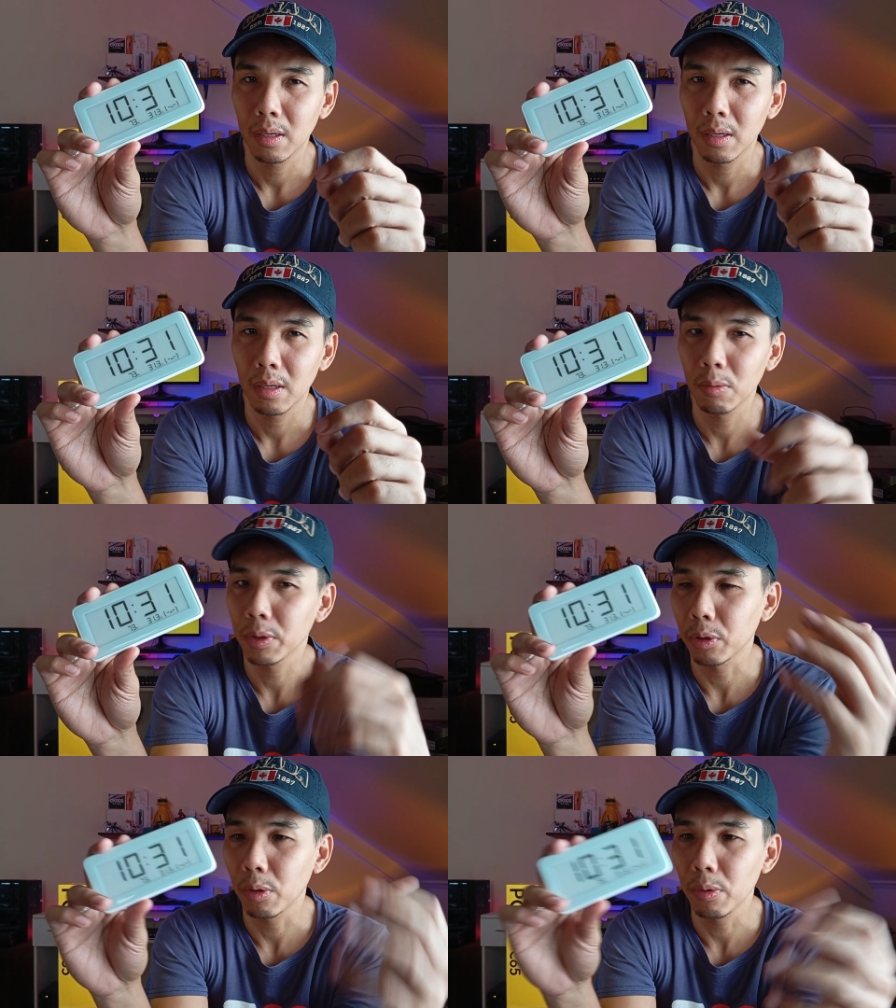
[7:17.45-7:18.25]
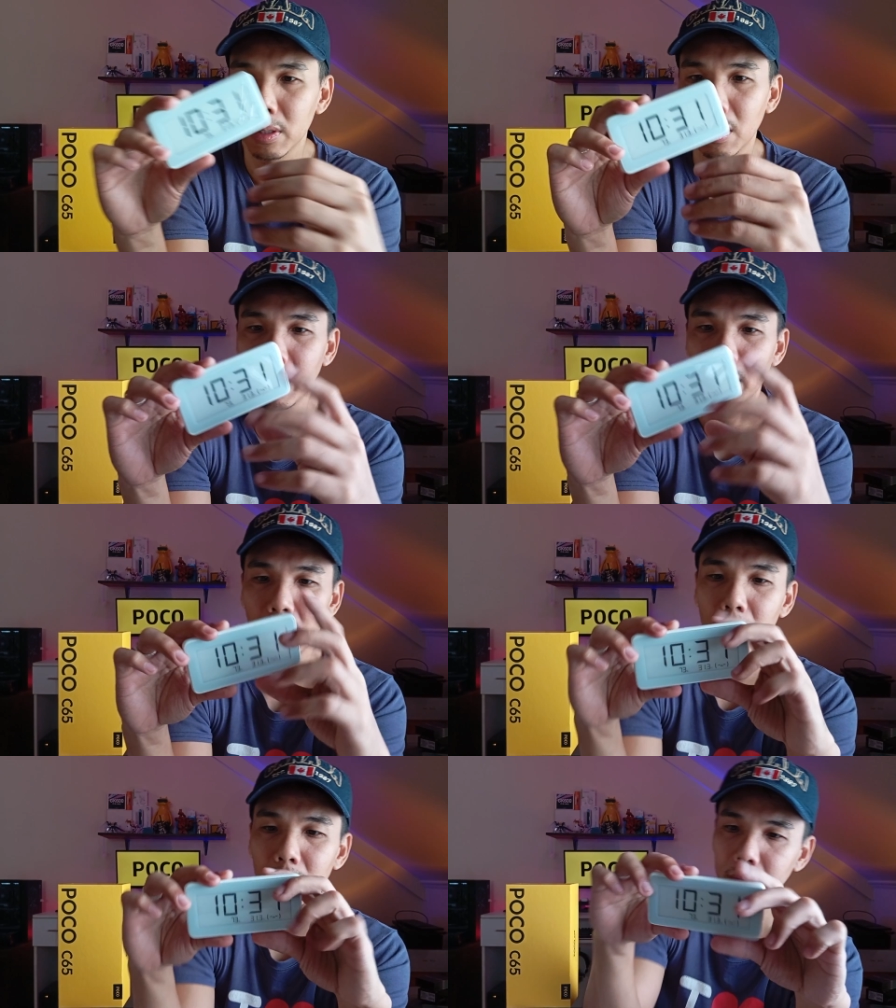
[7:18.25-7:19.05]
it was showing something
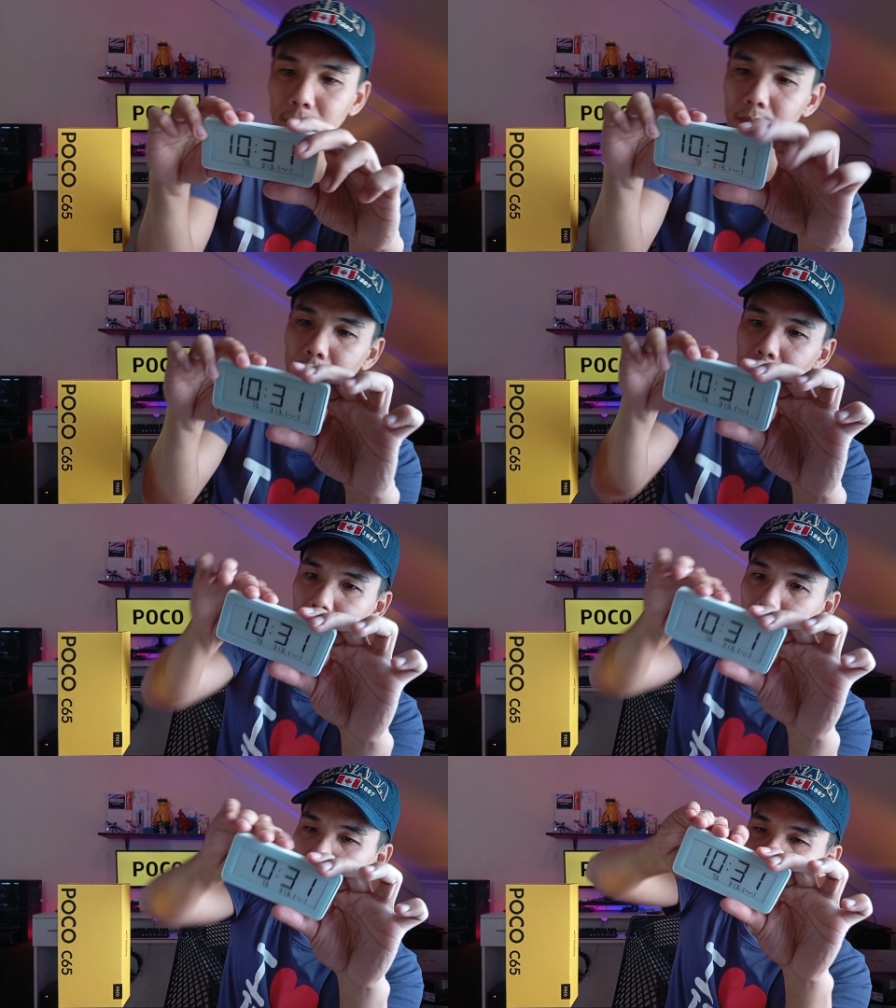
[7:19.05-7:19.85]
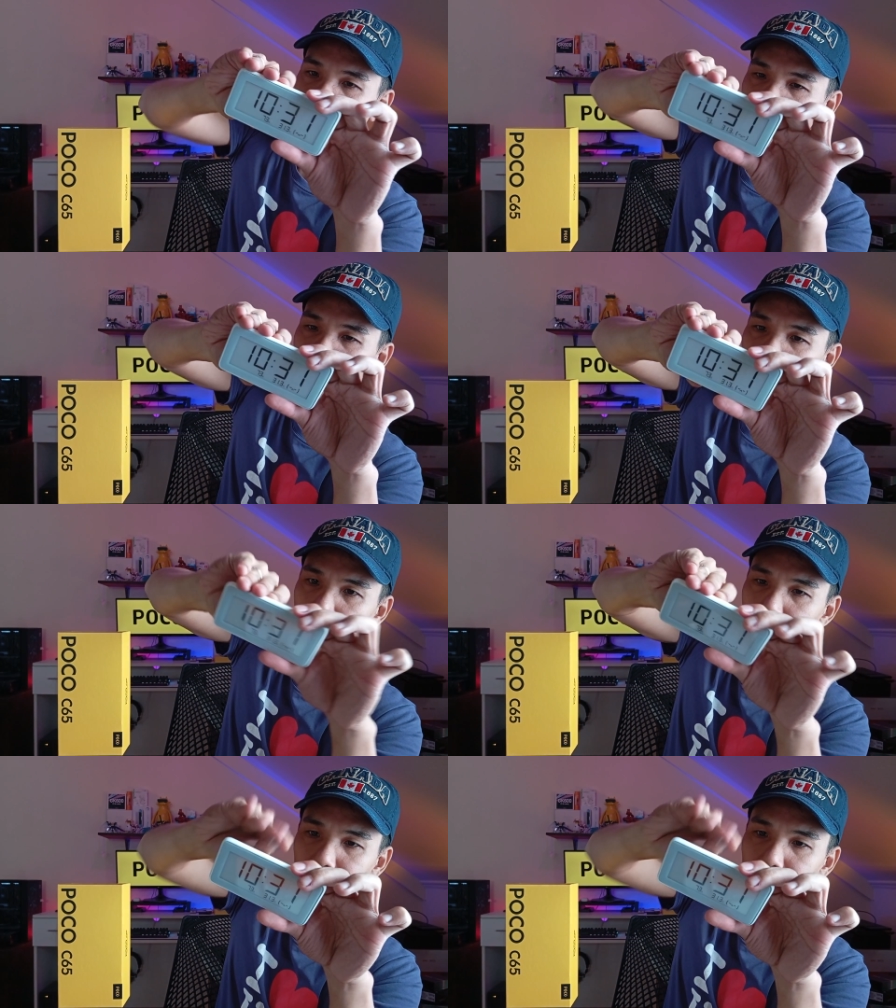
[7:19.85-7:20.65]
and
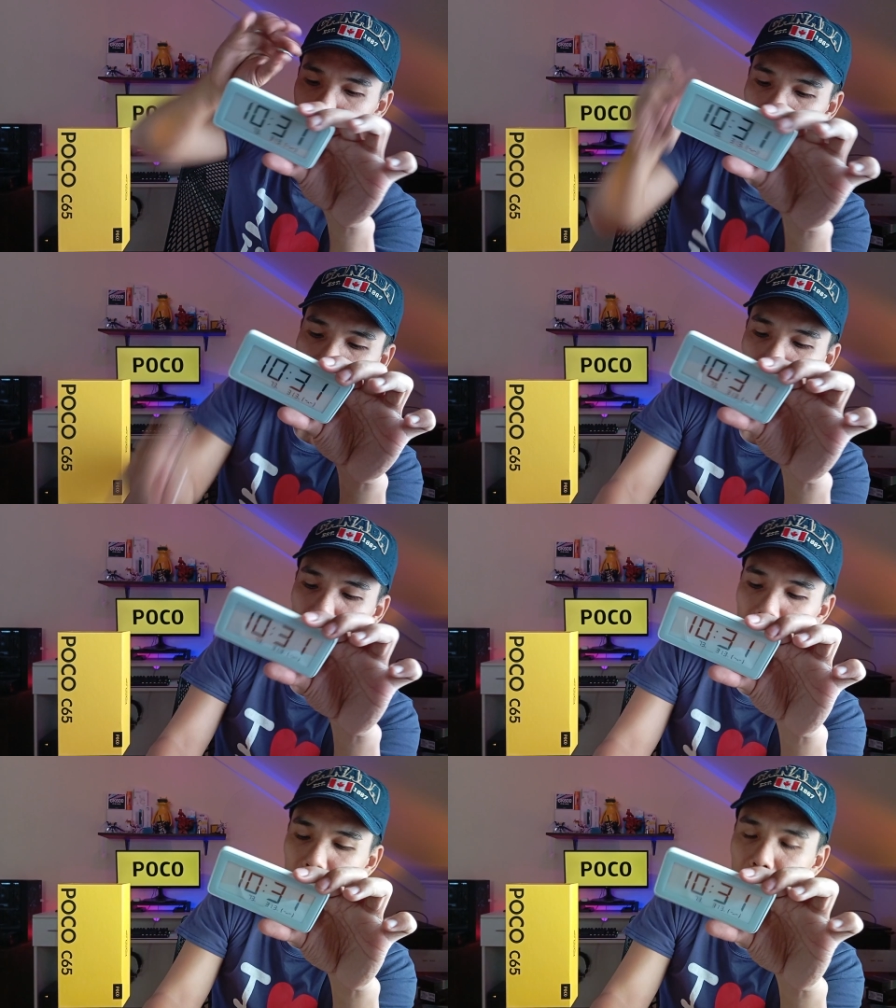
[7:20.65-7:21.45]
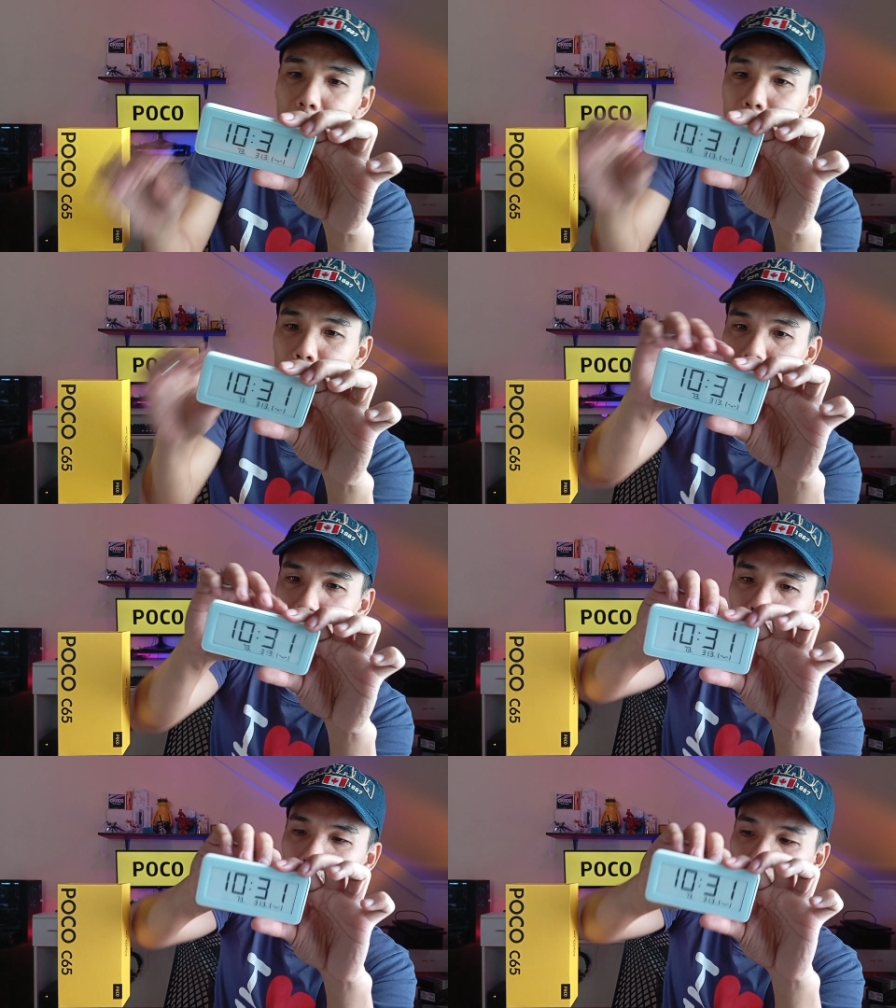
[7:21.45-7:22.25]
then it disappeared